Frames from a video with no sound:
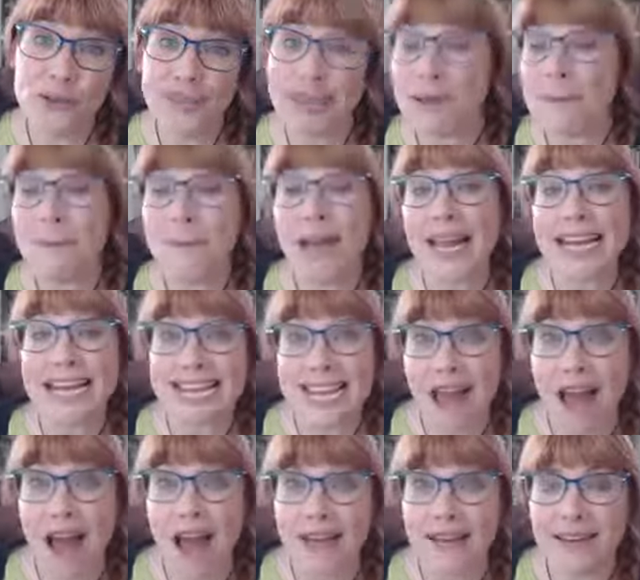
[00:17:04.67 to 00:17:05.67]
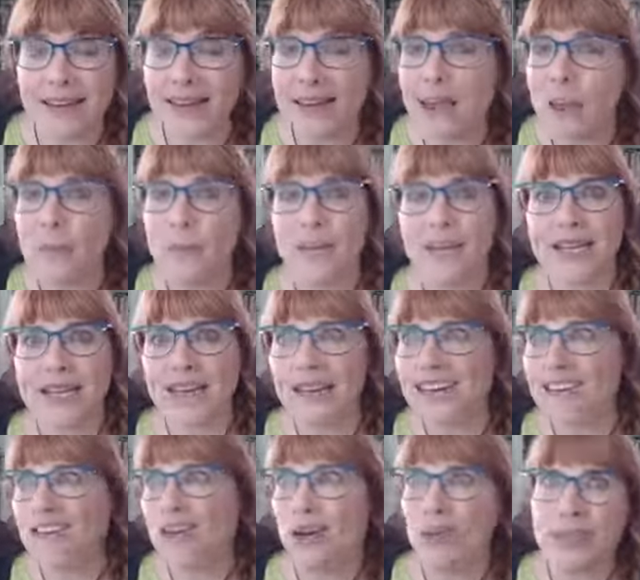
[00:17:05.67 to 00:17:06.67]
It might not. But
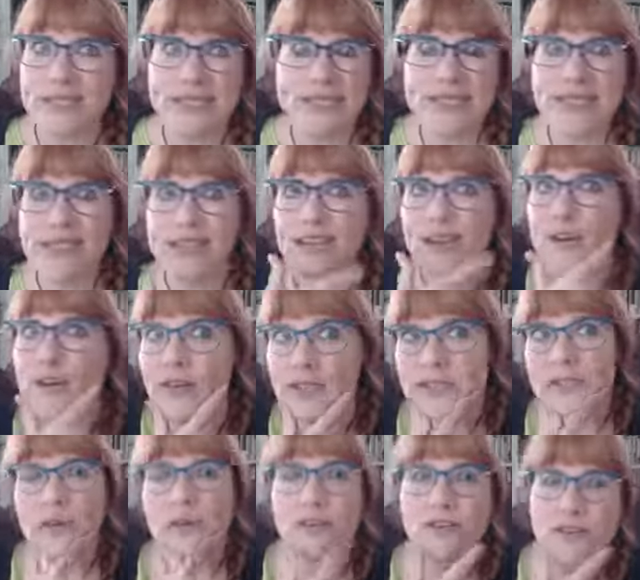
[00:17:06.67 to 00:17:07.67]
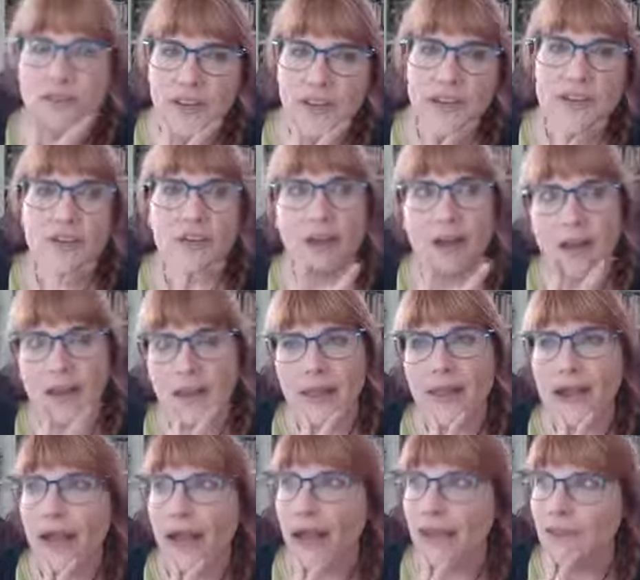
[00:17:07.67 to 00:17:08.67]
don't sit there and sort of figure out, like,
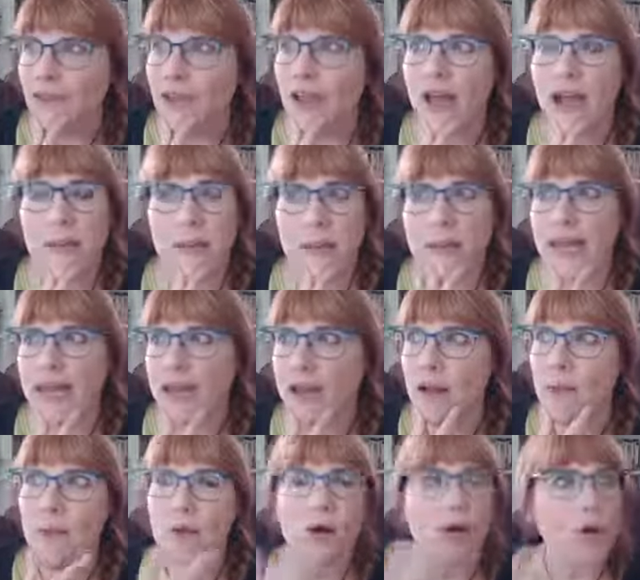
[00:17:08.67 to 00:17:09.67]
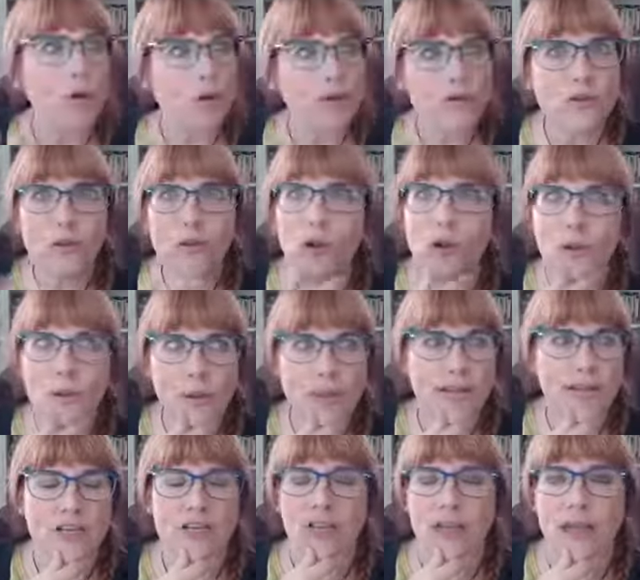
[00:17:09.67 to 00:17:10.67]
I've got to make up a whole new
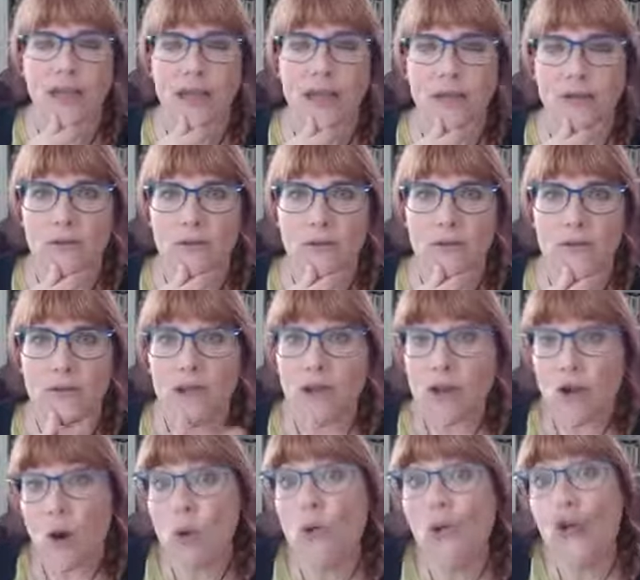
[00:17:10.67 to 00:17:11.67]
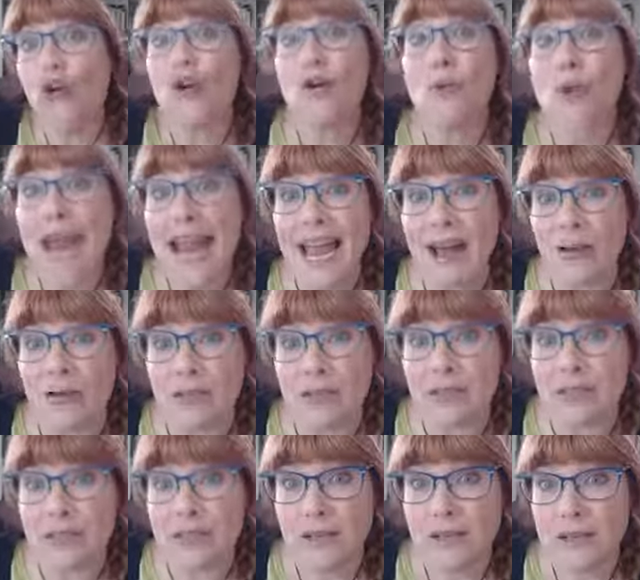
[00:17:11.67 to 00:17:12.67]
homepage layout. Go look around
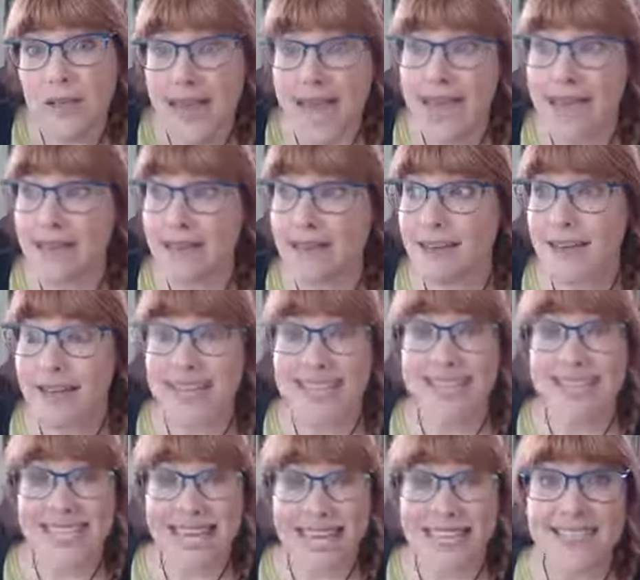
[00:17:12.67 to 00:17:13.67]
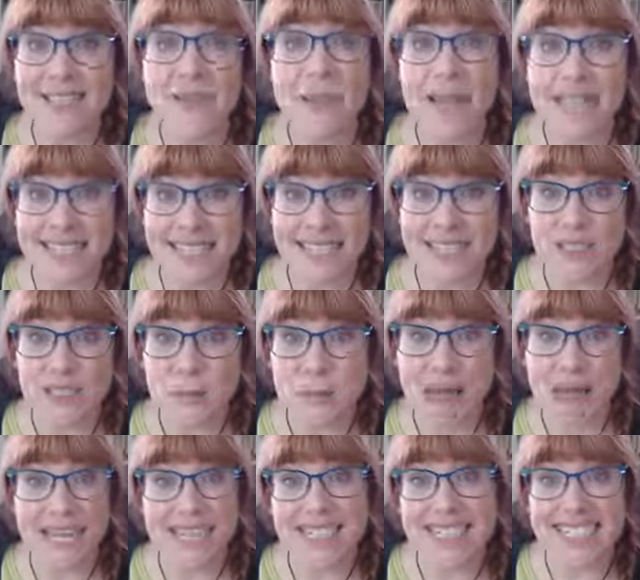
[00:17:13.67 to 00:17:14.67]
and take some ideas
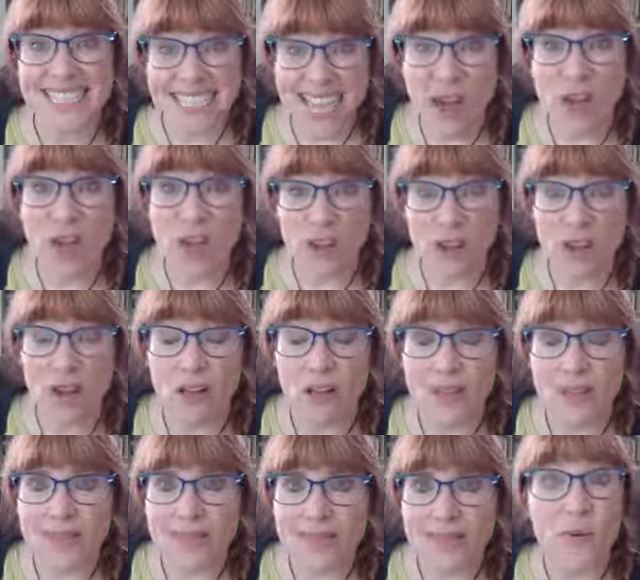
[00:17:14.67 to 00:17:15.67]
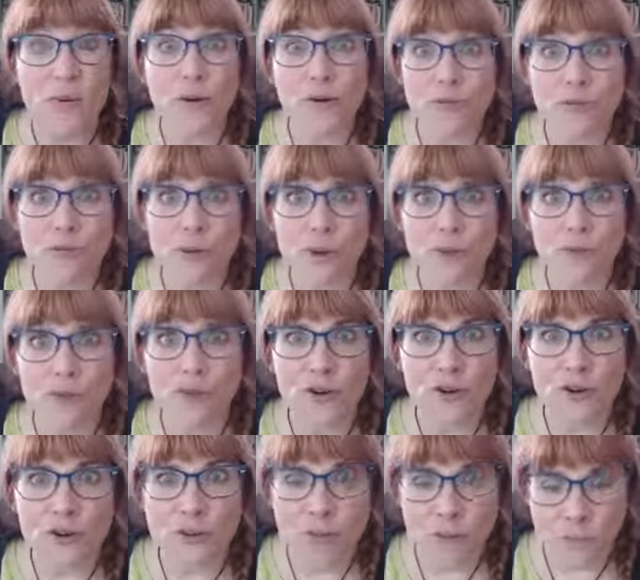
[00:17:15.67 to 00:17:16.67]
back and see how they'll perform for
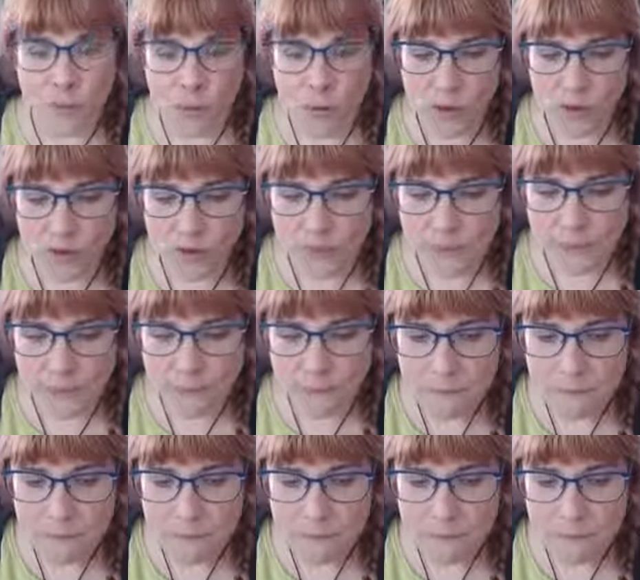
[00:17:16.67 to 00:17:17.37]
your supporters.